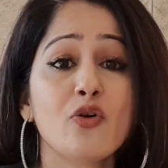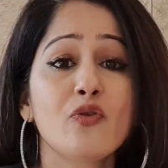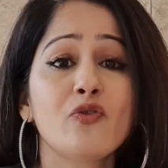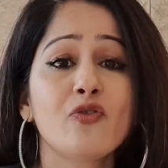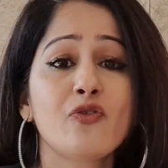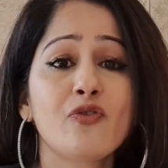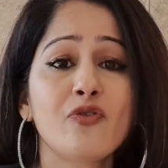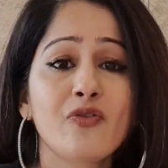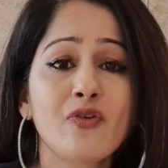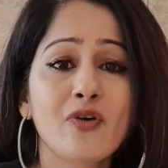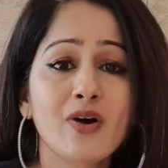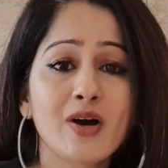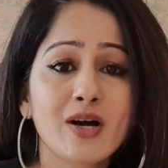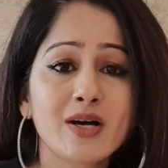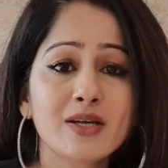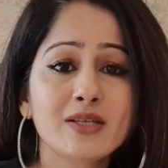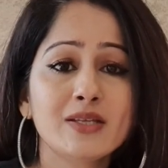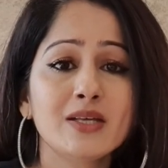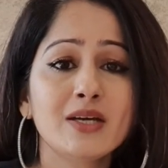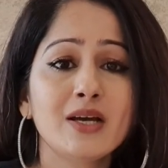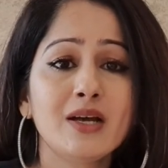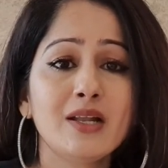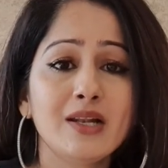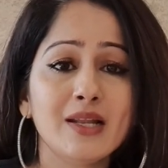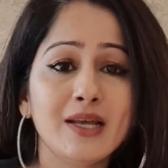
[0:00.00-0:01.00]

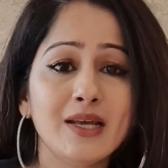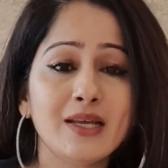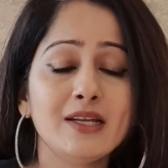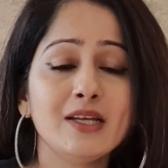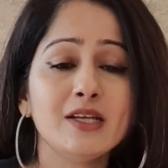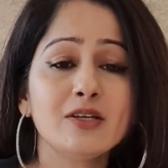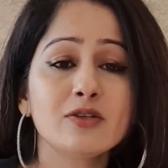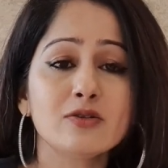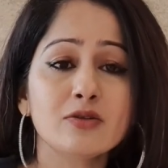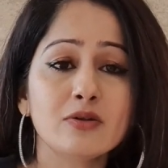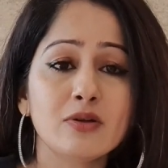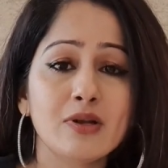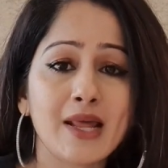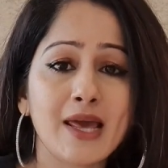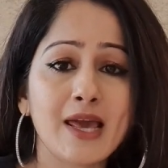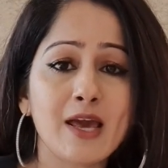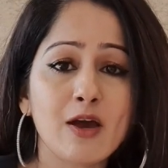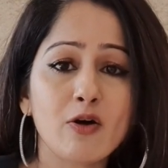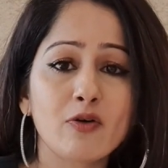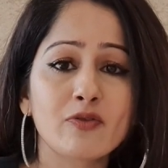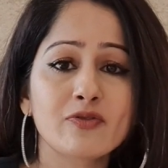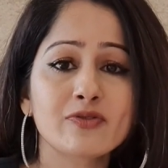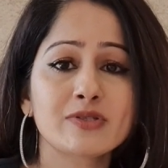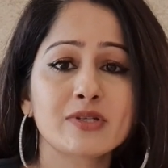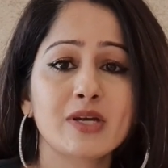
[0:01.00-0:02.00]
further leading to
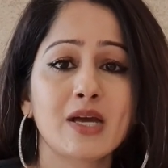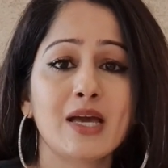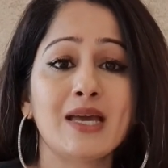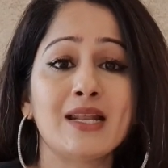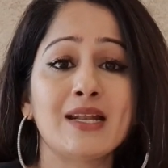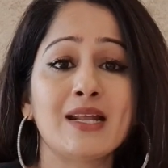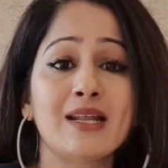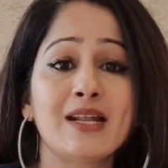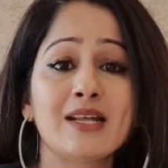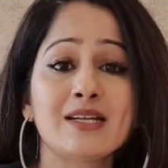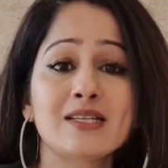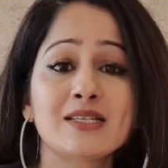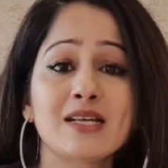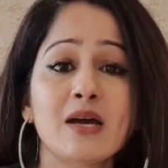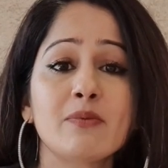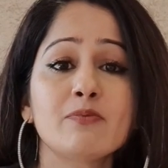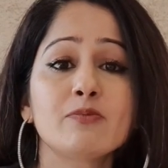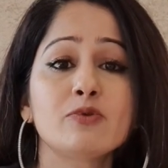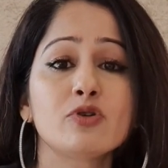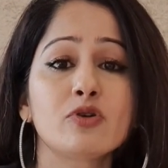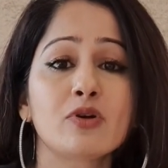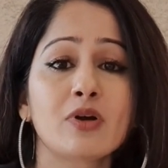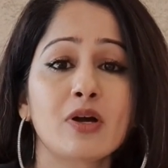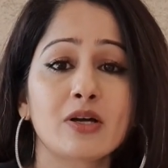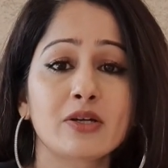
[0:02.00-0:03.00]
layoffs in an
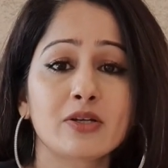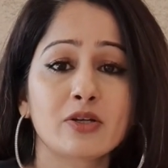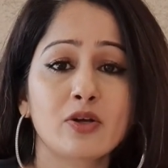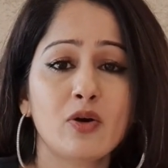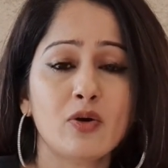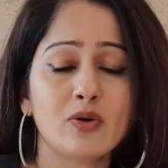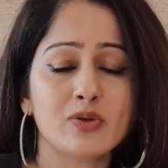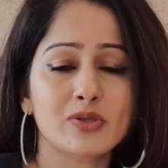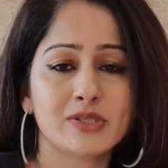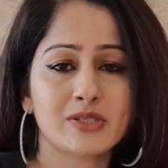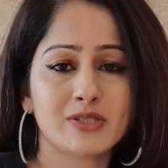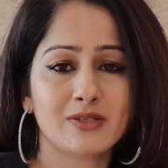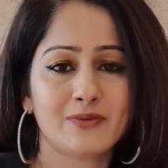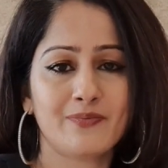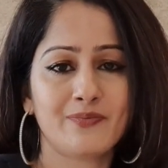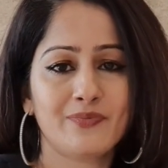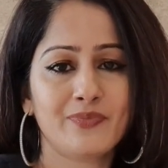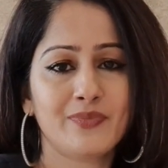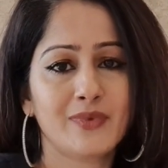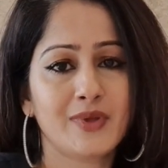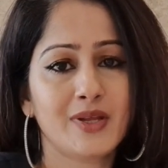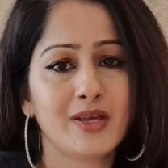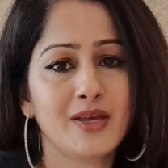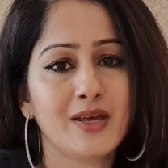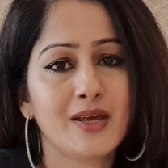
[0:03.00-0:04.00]
attempt to cut costs.
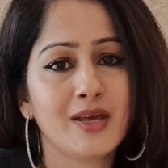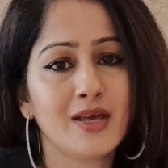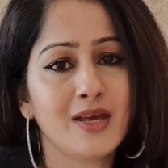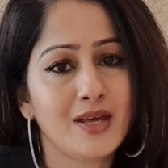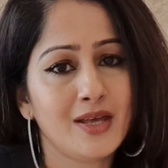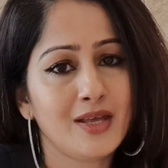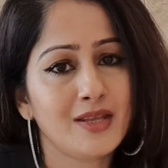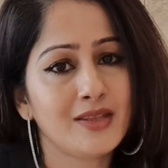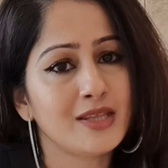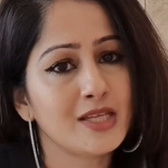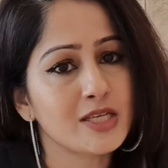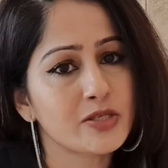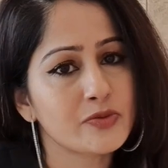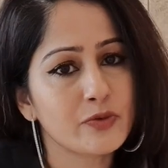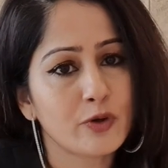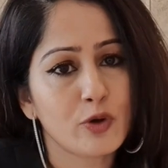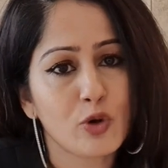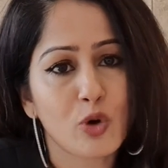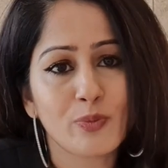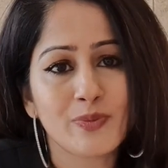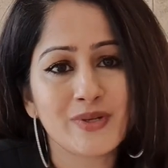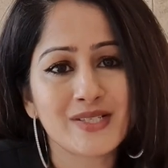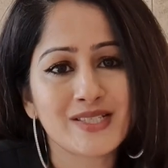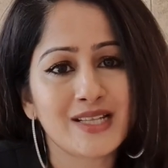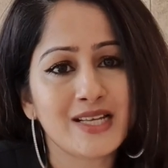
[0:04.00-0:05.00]
This will
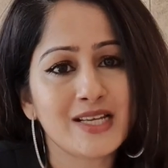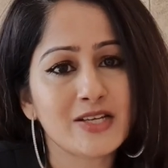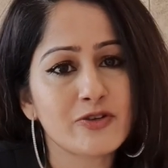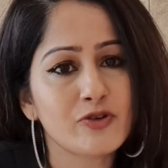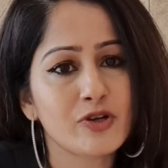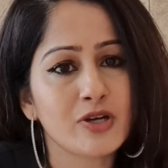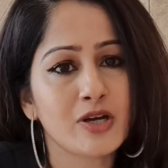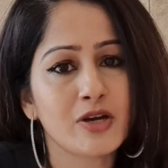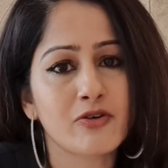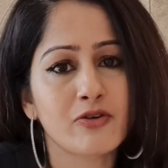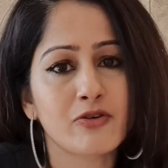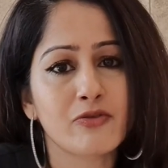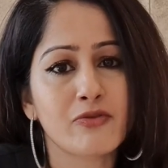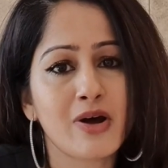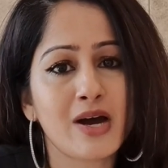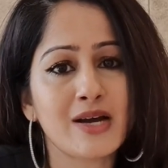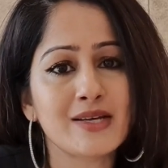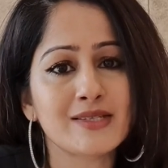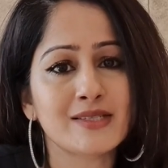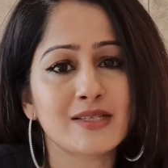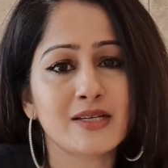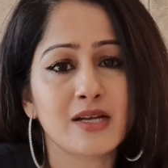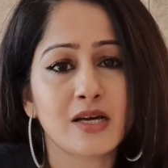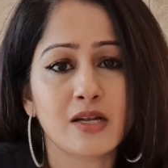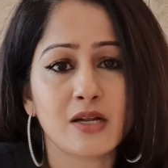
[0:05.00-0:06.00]
obviously trigger a
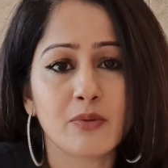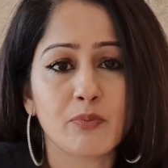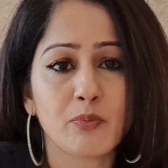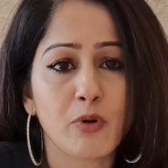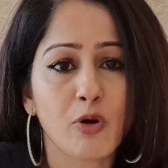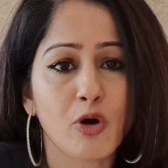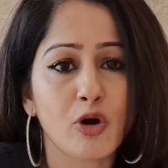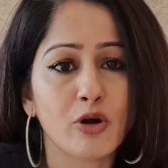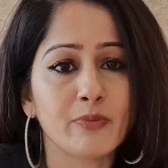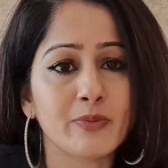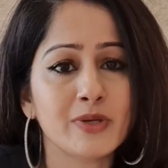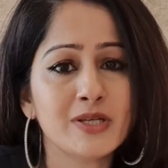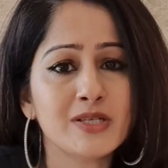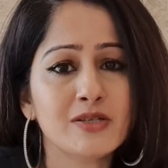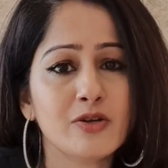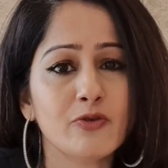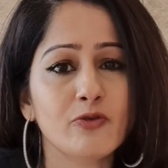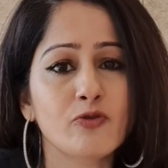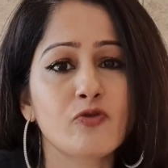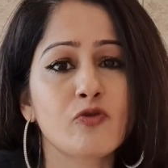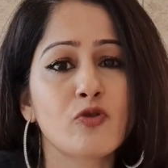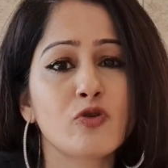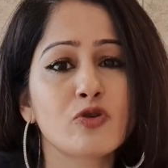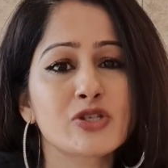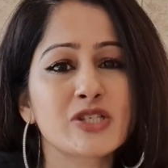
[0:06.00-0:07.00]
rise in unemployment,
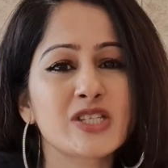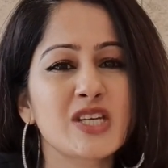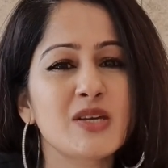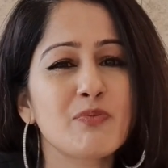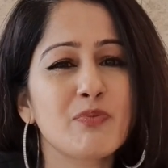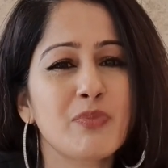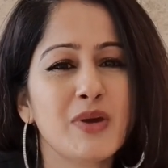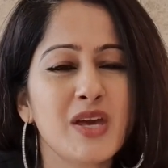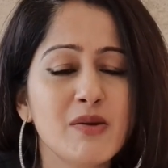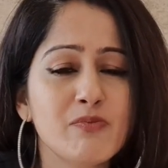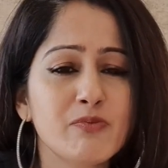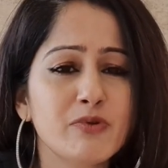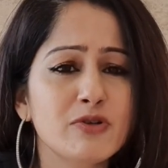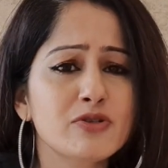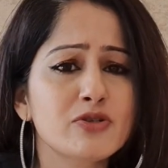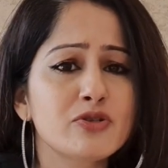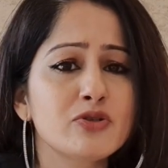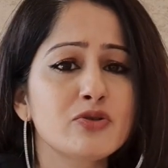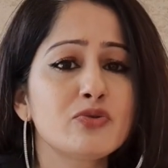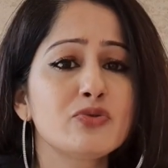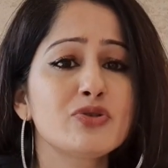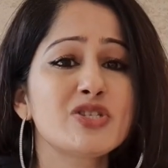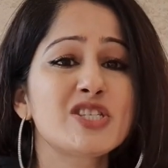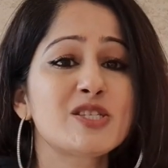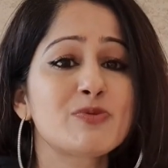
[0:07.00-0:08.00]
forcing people
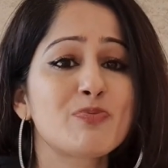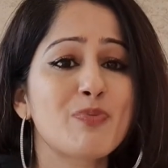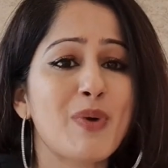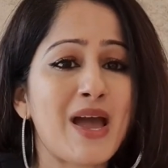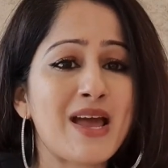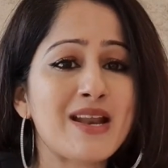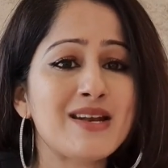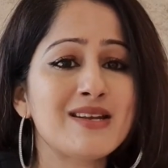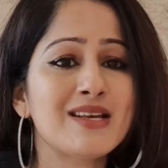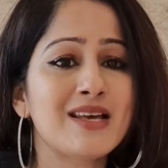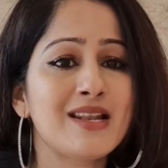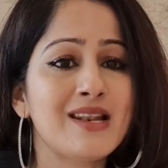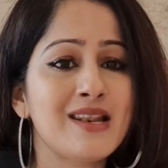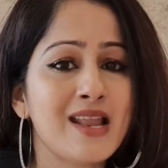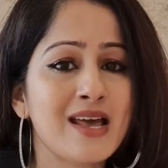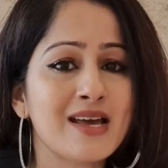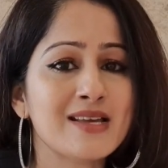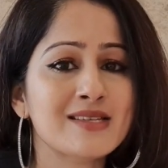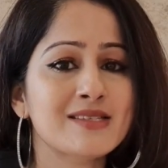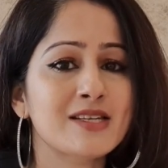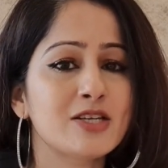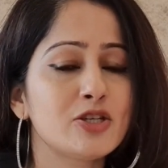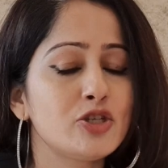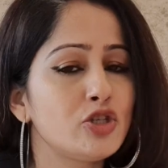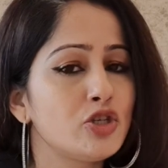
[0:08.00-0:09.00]
to spend
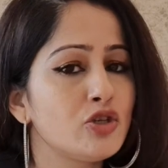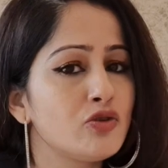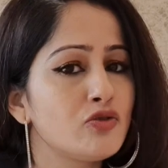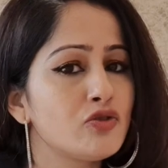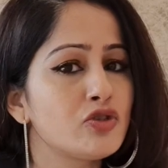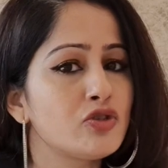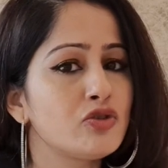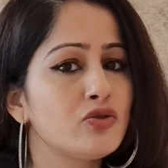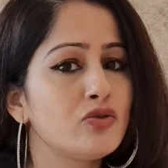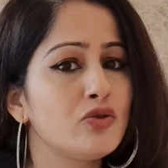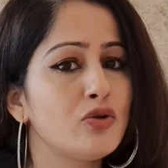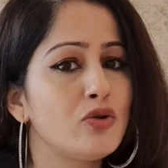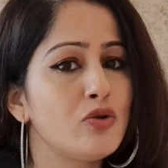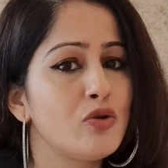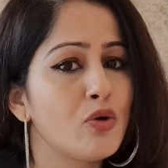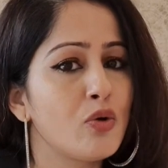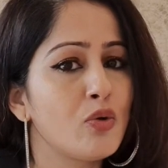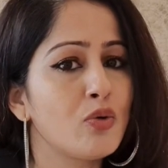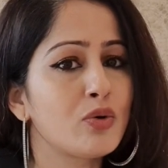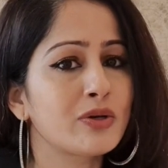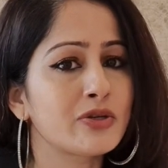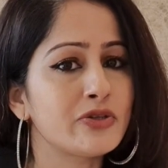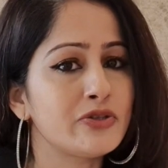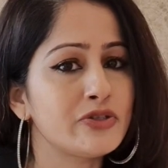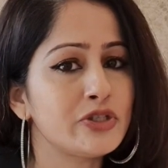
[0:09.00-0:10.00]
less due to
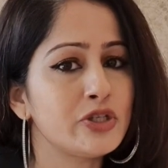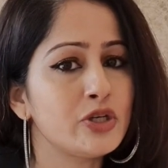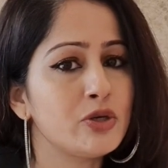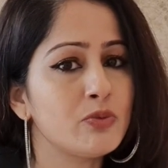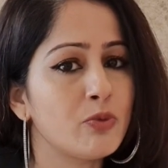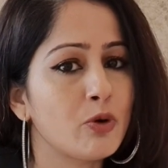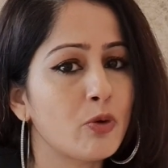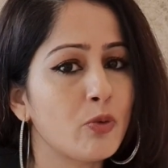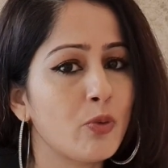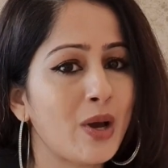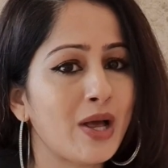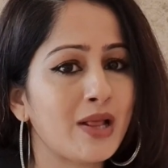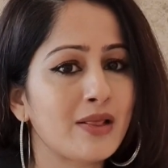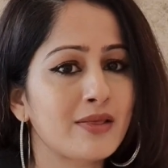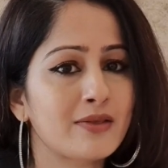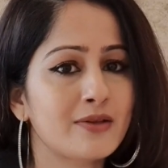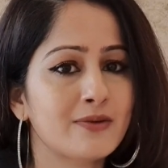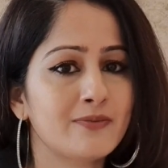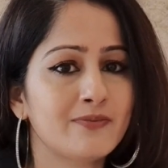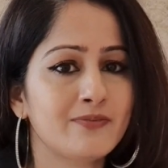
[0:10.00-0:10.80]
low consumer wealth.